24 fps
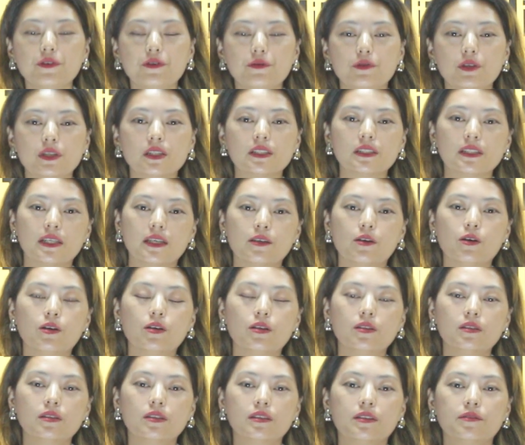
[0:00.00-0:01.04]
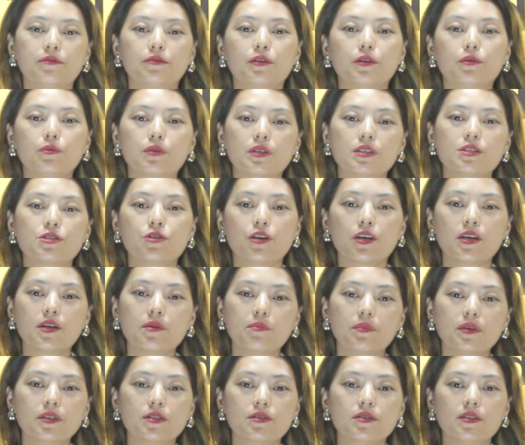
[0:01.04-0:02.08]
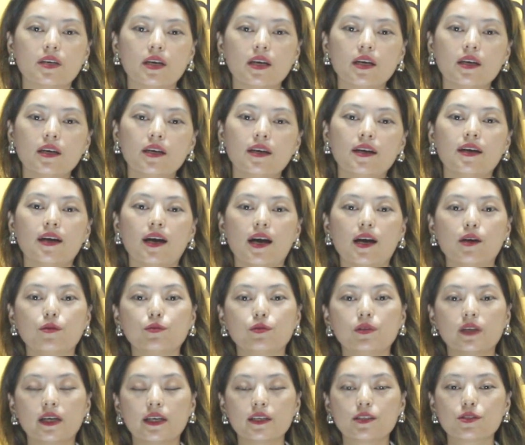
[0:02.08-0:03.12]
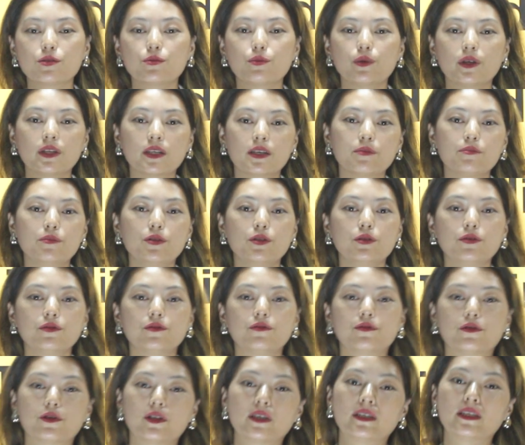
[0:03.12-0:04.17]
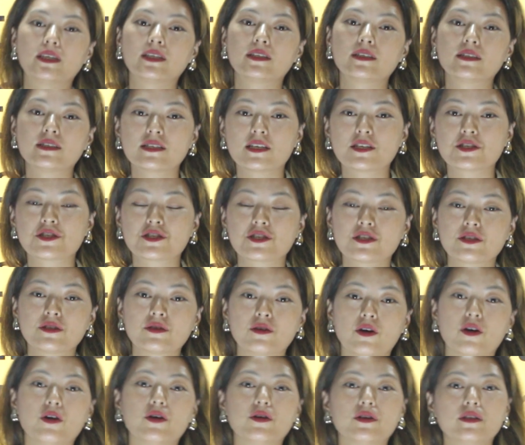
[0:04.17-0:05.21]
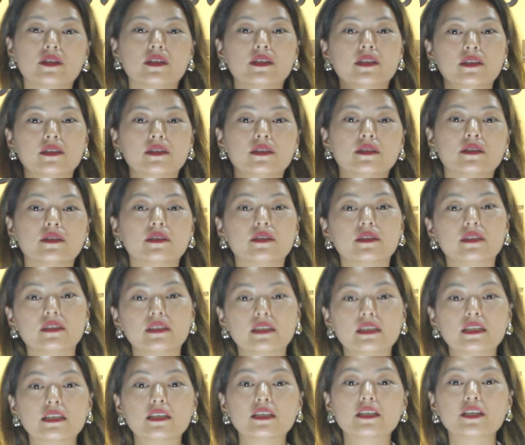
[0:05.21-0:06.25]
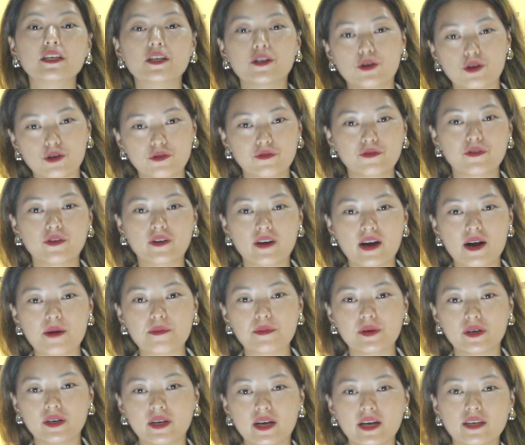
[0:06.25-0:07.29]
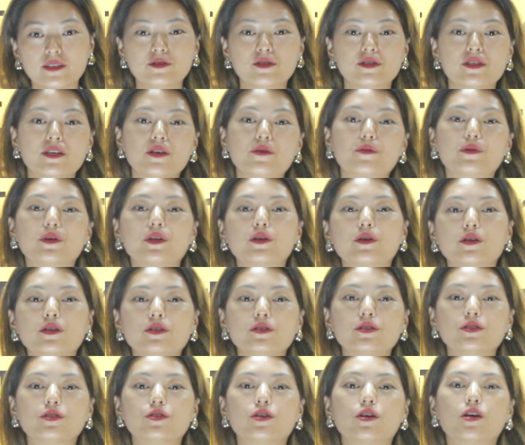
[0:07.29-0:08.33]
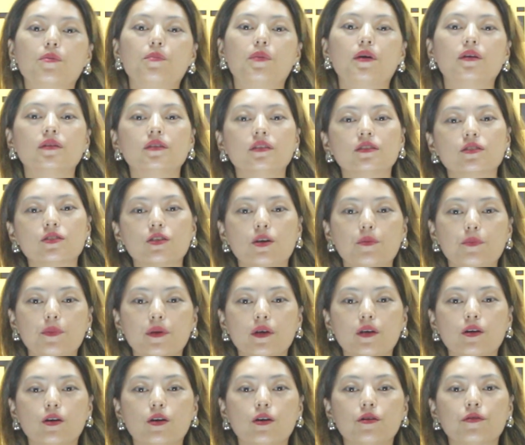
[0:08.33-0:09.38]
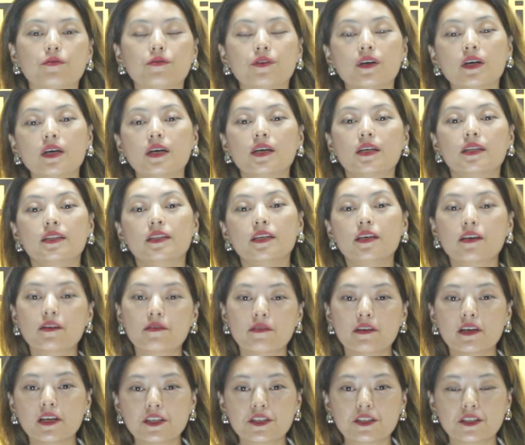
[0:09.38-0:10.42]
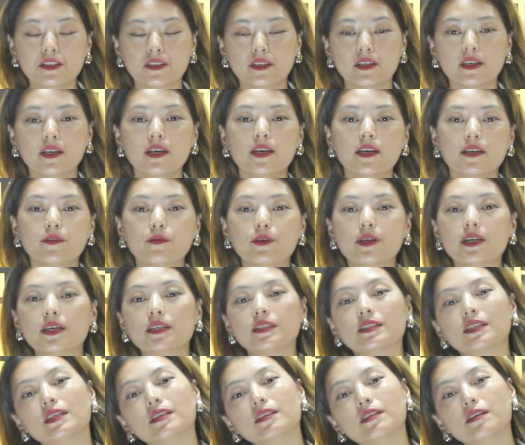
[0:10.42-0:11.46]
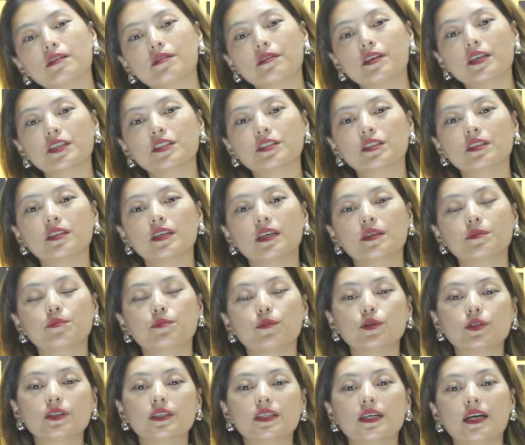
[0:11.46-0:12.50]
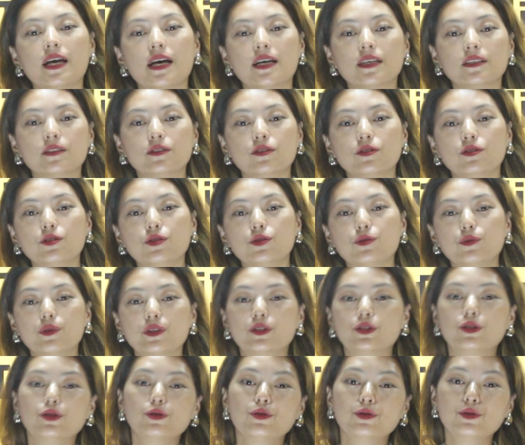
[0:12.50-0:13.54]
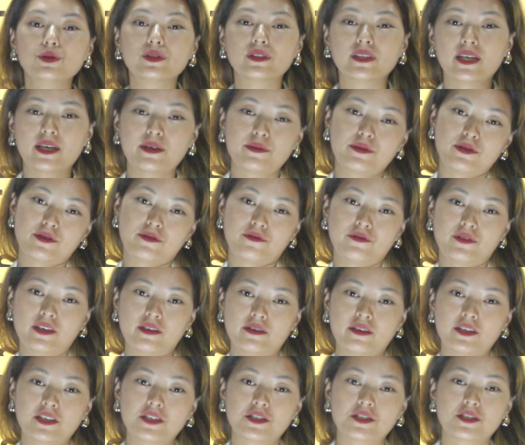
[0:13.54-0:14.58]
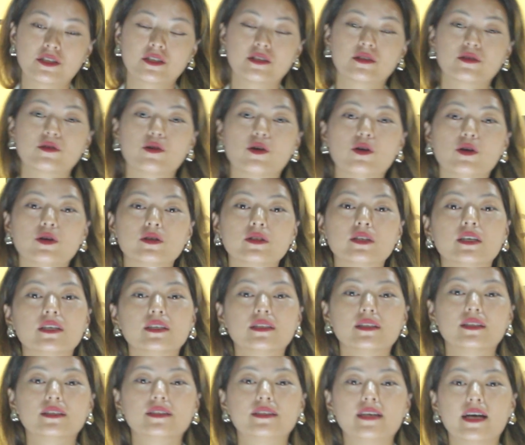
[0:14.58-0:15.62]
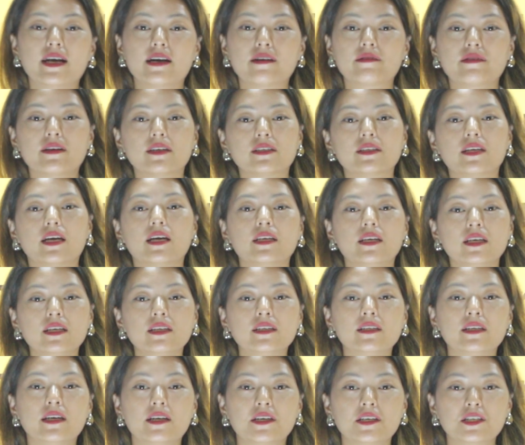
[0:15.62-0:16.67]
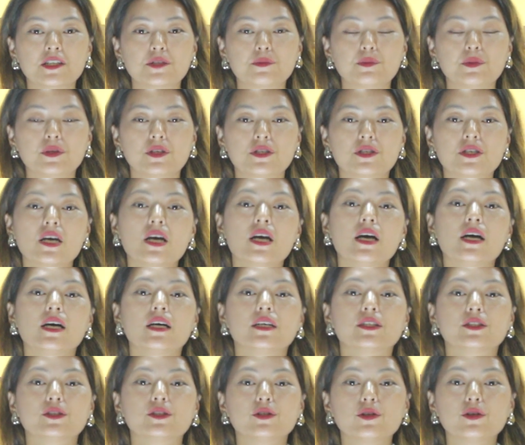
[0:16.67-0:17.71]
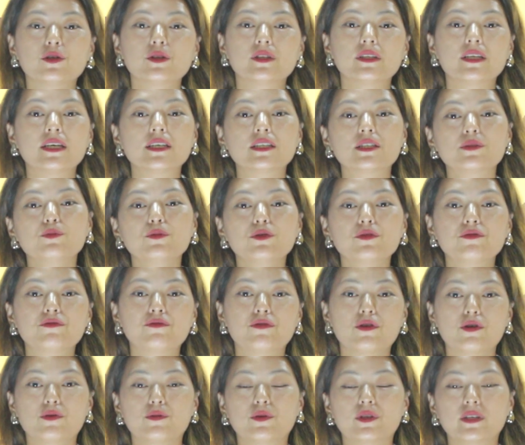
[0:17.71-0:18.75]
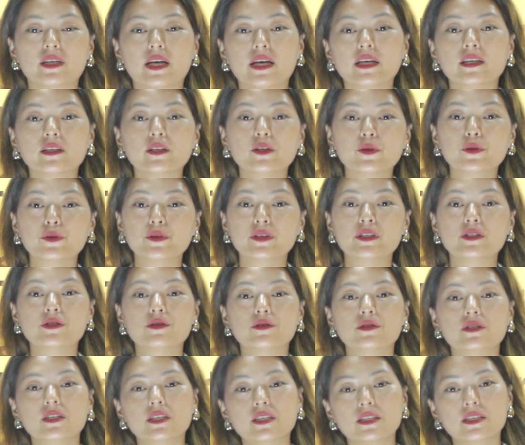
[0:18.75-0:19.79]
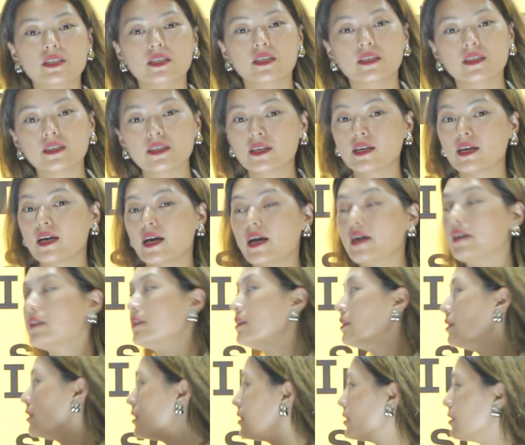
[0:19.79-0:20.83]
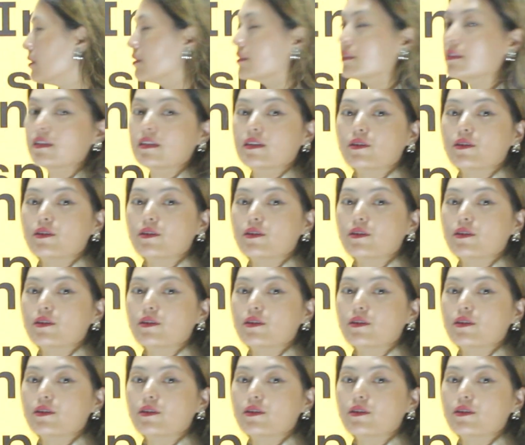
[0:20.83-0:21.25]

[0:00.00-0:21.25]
viewers, and all the viewers joining me today. I would like to welcome you for another session on the learning of grammar. And today we're going to talk about the topic of narration. When I say narration, it mostly has to do with two types of narration called the direct and indirect speech. So let's move forward and know into detail and learn